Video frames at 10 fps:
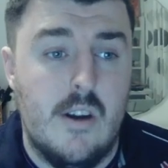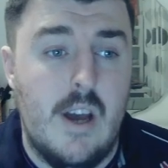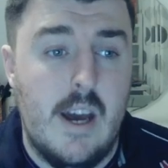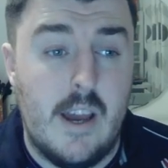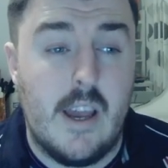
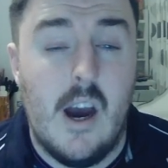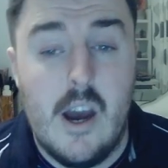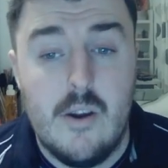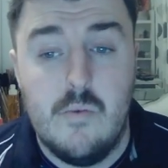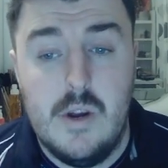and I
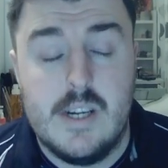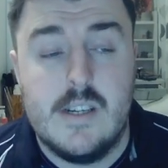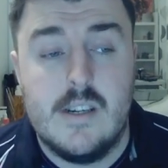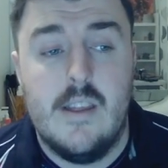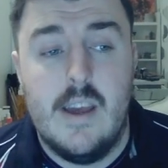kind of
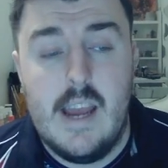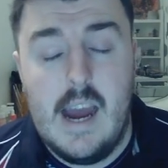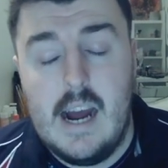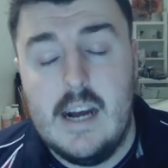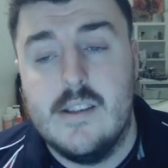wish they
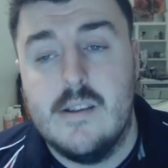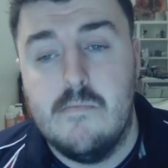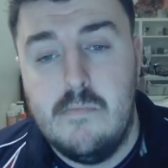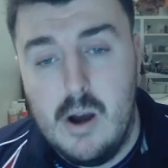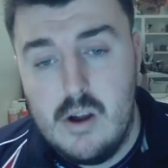had
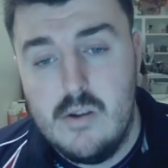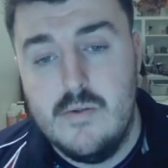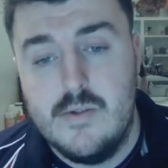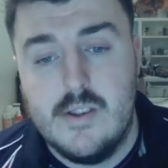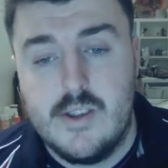
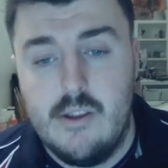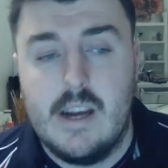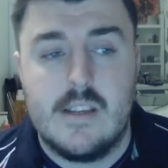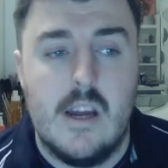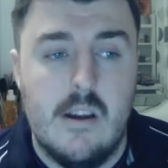bows. So
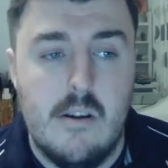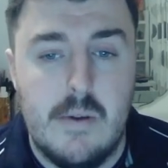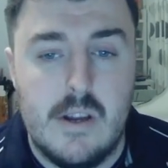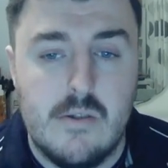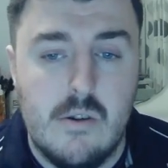that's kind of a
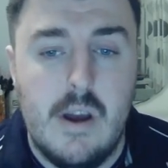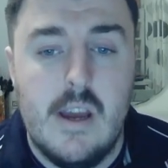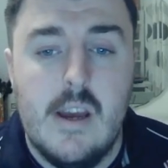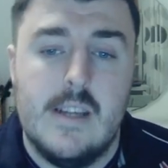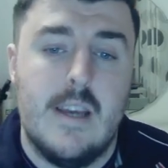big drawaway.
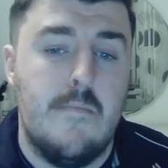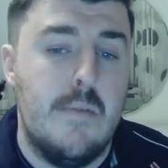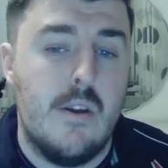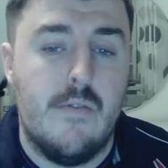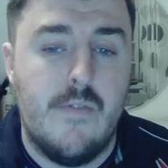Say
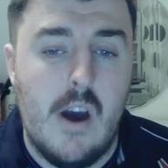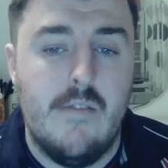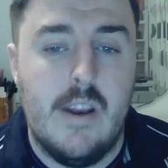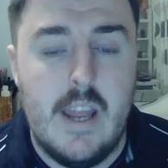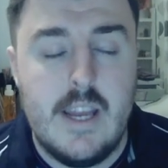big unit 5
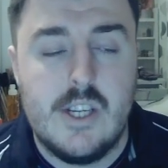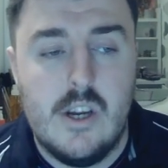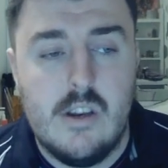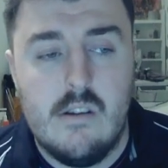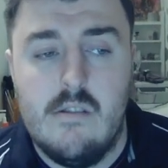and an
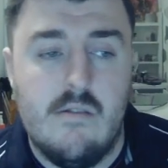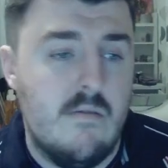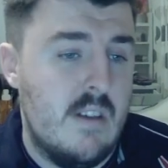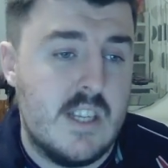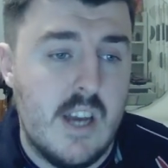ancient.
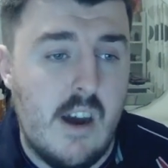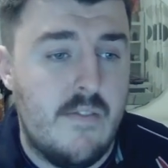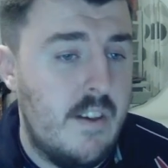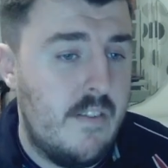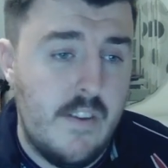They're
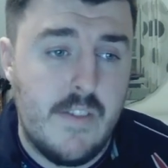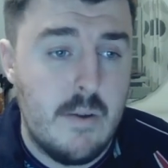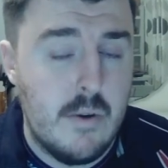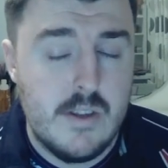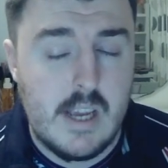tough. They're 15
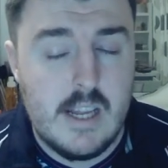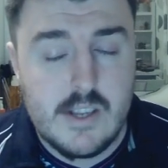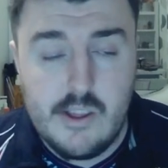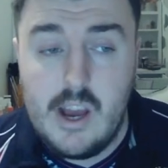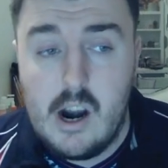wounds again,
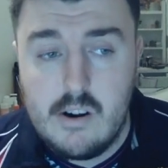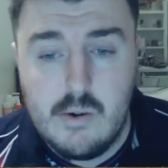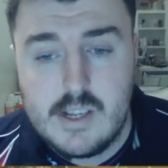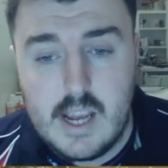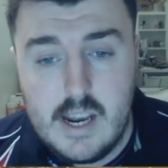so they are
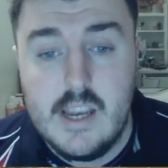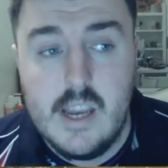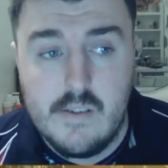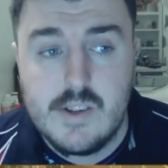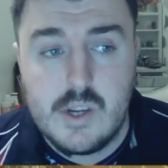once again
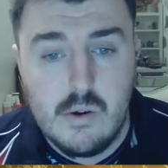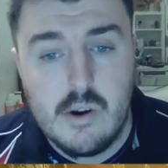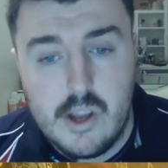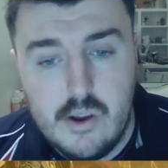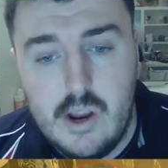another
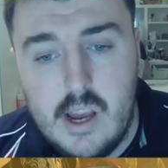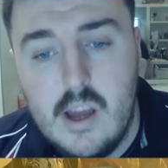scoring unit.